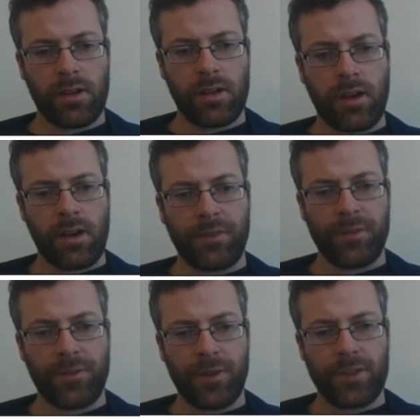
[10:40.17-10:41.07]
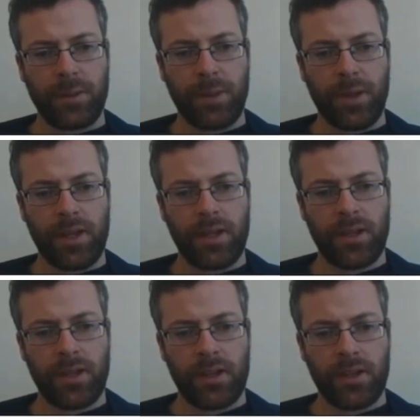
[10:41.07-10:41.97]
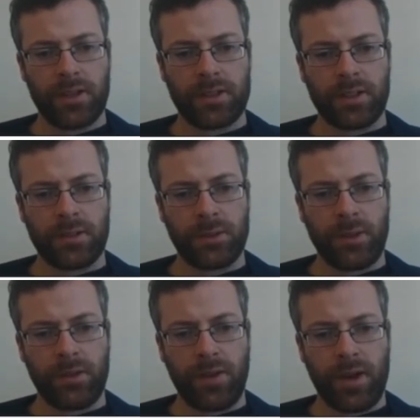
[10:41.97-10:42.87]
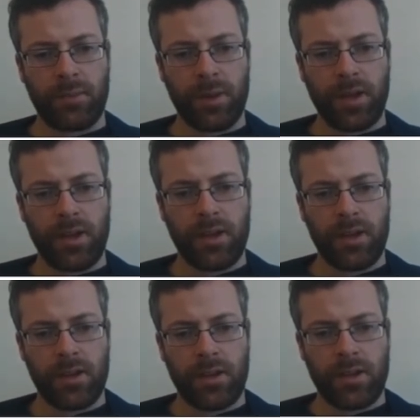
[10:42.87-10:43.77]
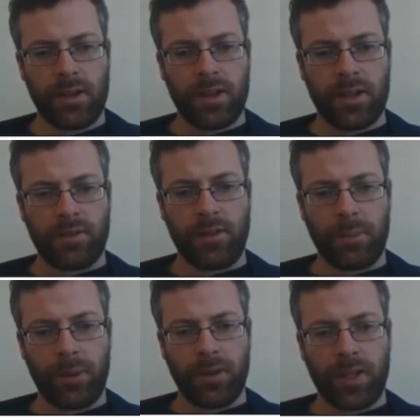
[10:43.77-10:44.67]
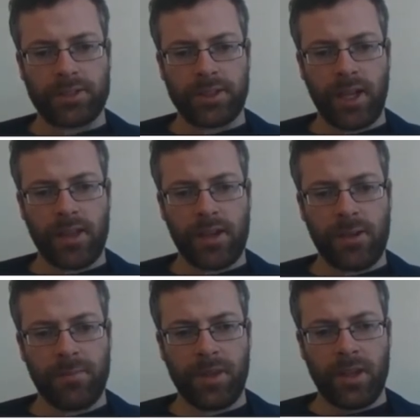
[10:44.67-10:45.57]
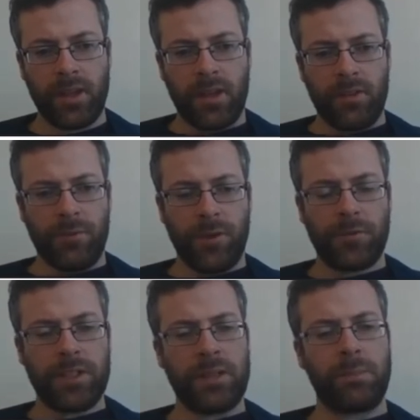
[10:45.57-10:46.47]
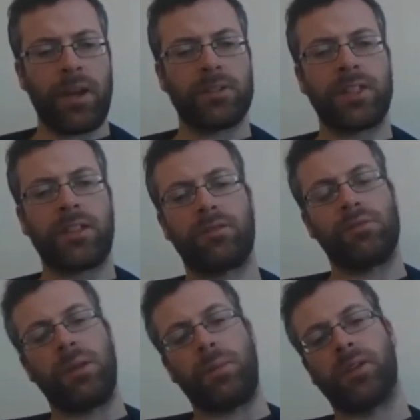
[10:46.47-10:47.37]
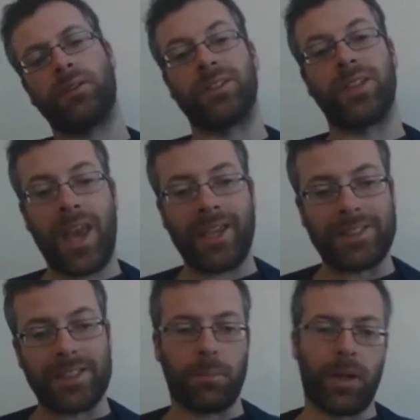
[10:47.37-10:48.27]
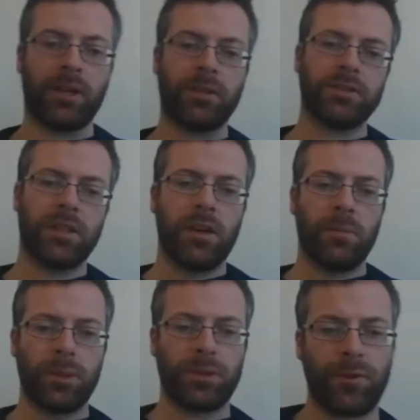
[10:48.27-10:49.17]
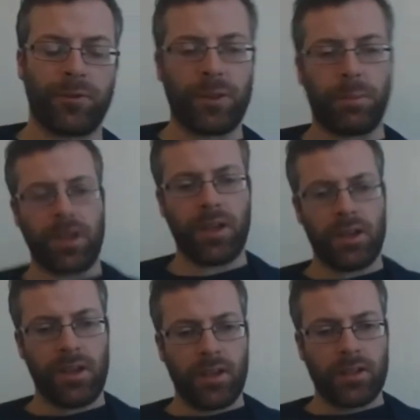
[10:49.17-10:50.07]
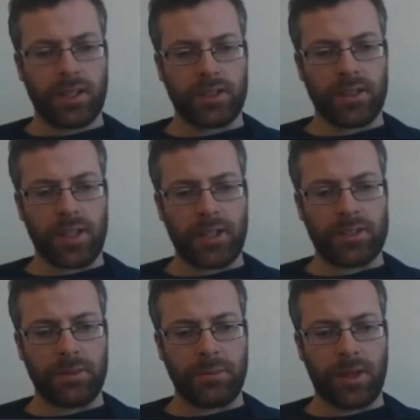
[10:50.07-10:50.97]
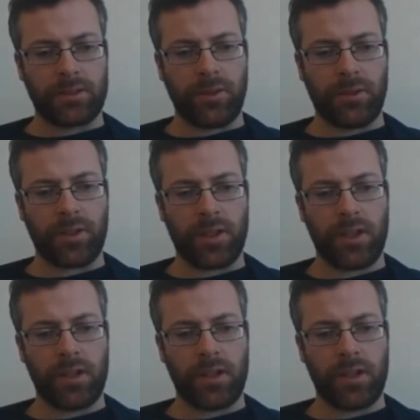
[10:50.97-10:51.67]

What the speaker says: Half of 50p is going to be 25p. And then if I put that together, £15 add £3 is £18 plus 50p, so that's £18.50.